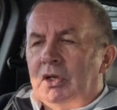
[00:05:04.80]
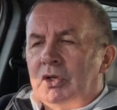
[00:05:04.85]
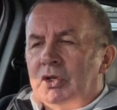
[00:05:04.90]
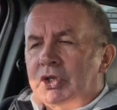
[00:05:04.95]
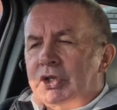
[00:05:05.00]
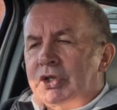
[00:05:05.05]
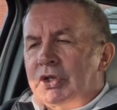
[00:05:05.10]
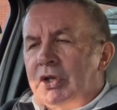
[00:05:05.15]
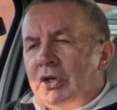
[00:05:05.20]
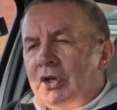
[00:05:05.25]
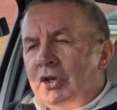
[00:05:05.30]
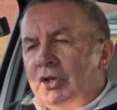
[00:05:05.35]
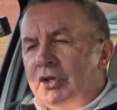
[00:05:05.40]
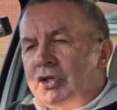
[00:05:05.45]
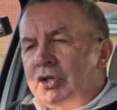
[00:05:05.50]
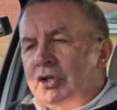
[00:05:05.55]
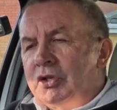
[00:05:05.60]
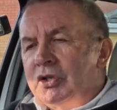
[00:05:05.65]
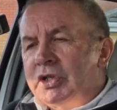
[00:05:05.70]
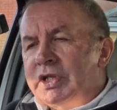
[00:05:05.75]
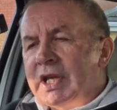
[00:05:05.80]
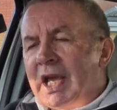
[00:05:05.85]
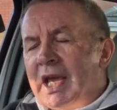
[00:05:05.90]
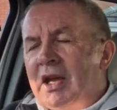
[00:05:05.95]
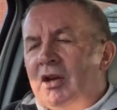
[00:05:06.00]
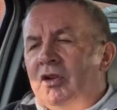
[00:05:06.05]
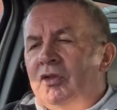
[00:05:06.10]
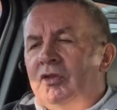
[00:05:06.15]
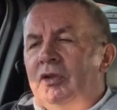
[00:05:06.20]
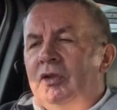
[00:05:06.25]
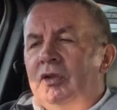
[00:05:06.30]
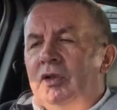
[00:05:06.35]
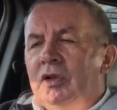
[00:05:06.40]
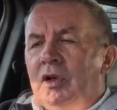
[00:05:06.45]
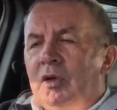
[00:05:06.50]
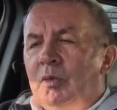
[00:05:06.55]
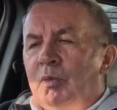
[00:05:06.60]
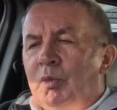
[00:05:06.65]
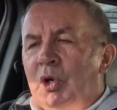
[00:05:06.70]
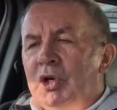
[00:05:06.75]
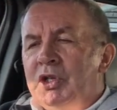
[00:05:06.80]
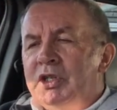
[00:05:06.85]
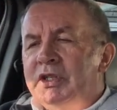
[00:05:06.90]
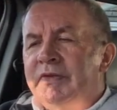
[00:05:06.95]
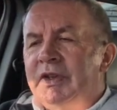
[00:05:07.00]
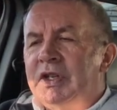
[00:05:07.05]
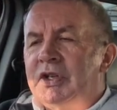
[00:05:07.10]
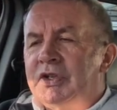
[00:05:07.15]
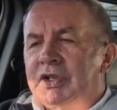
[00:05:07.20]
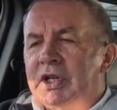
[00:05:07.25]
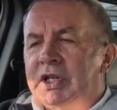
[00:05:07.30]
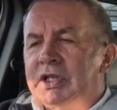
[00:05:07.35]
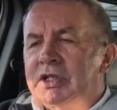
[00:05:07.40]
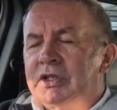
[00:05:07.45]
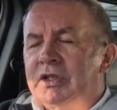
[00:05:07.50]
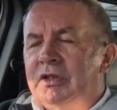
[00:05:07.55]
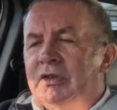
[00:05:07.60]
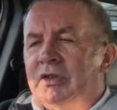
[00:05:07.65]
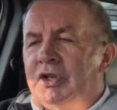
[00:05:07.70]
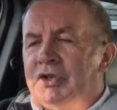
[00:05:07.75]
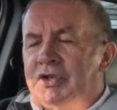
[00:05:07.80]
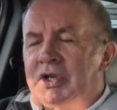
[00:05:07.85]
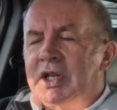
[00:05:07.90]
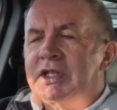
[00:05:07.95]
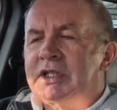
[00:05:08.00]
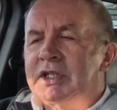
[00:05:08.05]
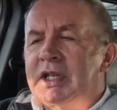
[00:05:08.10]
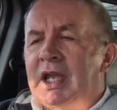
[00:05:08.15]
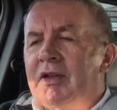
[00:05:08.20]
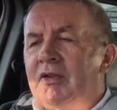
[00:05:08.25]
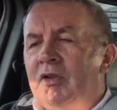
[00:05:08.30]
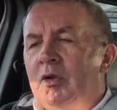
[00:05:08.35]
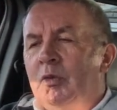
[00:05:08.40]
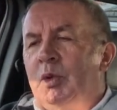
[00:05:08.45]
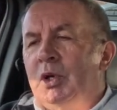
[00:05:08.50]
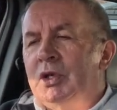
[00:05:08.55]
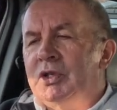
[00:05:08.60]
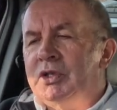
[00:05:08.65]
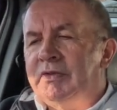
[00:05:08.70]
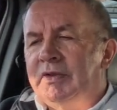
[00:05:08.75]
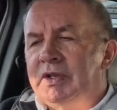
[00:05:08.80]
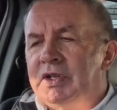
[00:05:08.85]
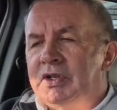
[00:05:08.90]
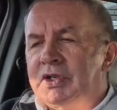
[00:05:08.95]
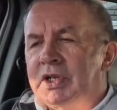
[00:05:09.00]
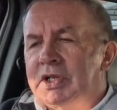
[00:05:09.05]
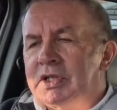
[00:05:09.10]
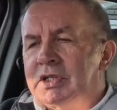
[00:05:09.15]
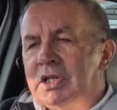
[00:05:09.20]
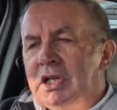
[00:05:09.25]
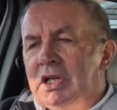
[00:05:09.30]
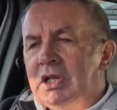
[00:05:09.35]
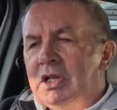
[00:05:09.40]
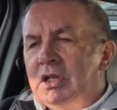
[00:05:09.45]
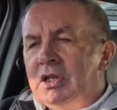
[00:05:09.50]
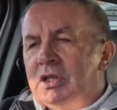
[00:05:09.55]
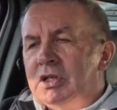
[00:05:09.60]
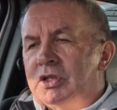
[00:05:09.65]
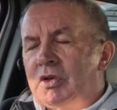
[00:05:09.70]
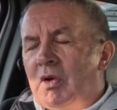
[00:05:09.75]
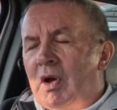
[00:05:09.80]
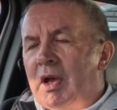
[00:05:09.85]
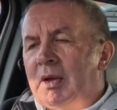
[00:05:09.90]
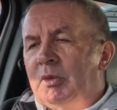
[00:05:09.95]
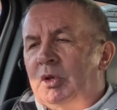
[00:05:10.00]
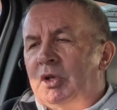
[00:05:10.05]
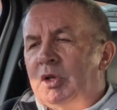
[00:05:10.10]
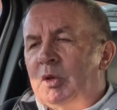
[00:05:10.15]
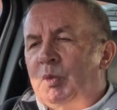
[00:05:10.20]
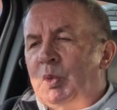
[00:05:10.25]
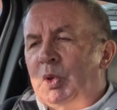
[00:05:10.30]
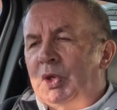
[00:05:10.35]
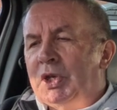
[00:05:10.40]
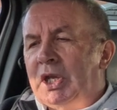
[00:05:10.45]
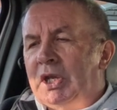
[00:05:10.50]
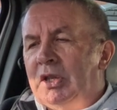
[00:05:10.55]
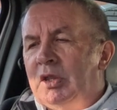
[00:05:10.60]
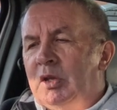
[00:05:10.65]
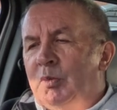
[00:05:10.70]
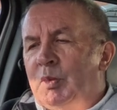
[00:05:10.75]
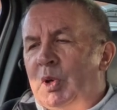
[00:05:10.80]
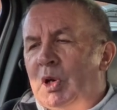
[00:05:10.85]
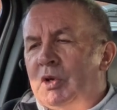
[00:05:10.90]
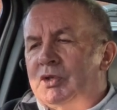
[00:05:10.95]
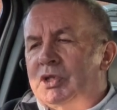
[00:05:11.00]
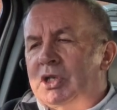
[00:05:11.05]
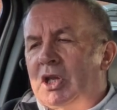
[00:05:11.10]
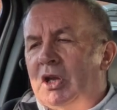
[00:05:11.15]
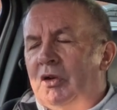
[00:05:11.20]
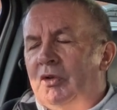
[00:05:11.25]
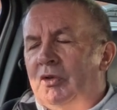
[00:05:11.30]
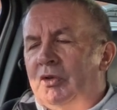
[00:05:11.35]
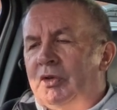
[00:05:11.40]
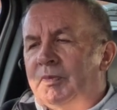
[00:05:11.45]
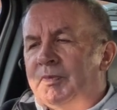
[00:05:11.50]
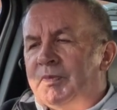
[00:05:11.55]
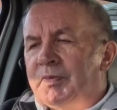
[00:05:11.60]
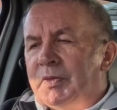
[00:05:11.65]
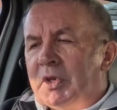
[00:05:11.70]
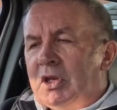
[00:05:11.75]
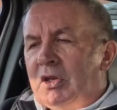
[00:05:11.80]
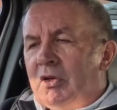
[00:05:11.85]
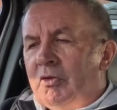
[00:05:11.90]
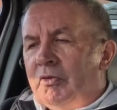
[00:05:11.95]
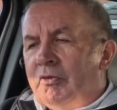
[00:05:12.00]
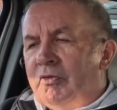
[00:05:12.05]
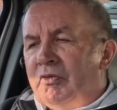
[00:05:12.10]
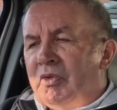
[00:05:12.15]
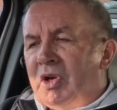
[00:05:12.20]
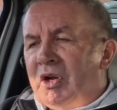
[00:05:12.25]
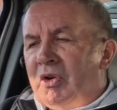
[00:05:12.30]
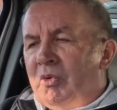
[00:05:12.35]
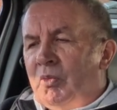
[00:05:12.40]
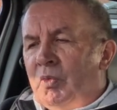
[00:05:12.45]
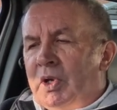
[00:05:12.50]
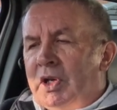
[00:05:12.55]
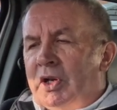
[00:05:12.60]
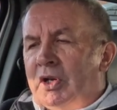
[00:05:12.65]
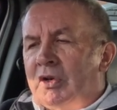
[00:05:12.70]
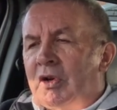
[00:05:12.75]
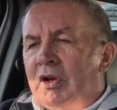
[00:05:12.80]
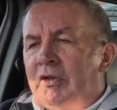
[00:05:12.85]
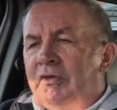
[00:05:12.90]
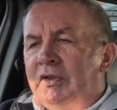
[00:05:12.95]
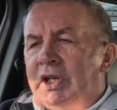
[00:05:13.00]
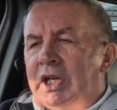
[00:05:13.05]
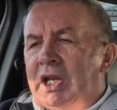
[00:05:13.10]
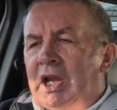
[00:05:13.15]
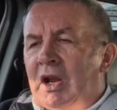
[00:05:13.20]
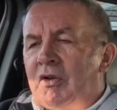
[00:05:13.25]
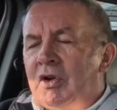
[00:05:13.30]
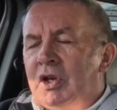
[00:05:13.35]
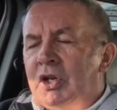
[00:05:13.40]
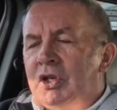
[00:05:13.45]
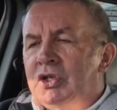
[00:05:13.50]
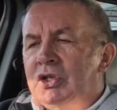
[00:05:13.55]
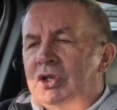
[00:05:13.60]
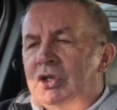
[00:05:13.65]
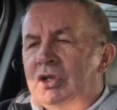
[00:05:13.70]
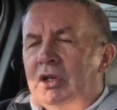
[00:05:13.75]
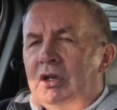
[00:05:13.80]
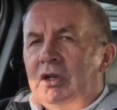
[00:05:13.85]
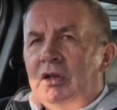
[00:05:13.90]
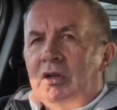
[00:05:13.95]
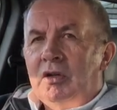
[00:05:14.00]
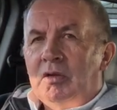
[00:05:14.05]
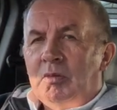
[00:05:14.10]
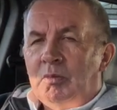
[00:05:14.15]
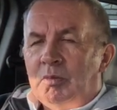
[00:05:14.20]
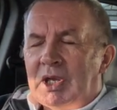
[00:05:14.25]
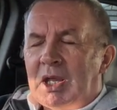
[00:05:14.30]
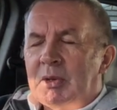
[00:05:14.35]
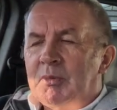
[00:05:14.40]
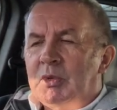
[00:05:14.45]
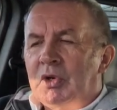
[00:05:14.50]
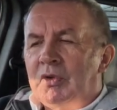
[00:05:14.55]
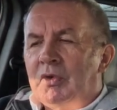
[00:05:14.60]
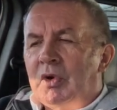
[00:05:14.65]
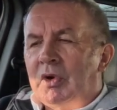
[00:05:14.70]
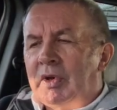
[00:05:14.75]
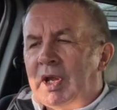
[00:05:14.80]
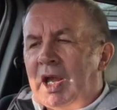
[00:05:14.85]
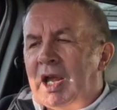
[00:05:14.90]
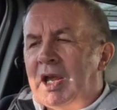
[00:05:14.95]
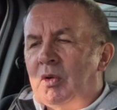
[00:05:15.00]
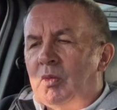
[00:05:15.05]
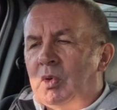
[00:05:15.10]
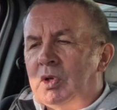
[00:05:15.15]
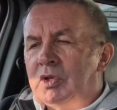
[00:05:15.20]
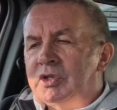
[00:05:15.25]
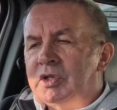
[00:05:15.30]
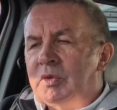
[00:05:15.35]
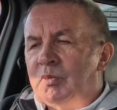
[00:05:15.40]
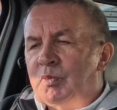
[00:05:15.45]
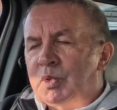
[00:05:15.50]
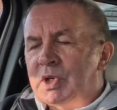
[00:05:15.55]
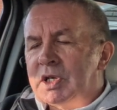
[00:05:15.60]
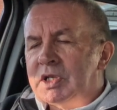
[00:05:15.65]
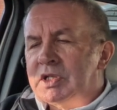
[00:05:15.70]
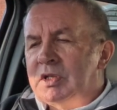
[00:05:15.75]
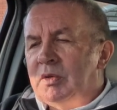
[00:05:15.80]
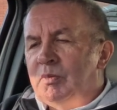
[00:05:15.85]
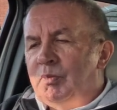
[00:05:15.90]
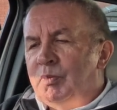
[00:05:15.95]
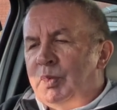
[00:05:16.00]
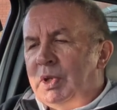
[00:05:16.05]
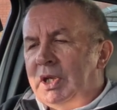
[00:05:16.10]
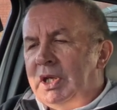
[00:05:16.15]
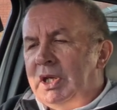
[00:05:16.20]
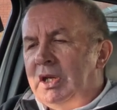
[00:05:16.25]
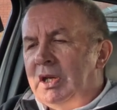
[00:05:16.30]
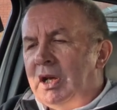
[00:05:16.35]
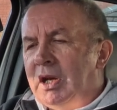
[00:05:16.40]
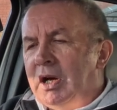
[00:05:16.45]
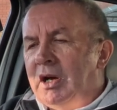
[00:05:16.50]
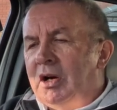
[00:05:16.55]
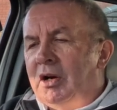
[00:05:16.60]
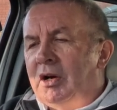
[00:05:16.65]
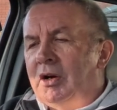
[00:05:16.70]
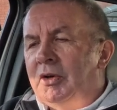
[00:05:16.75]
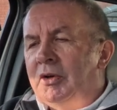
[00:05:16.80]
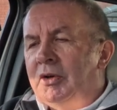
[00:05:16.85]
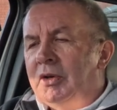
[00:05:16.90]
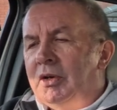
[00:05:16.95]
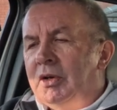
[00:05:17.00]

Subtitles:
Search town, points of interest, address, town or points of interest. So I'm going to put in the postcode, and we're Grosvenor Garage, Blackburn Road, High Walton, Preston, PR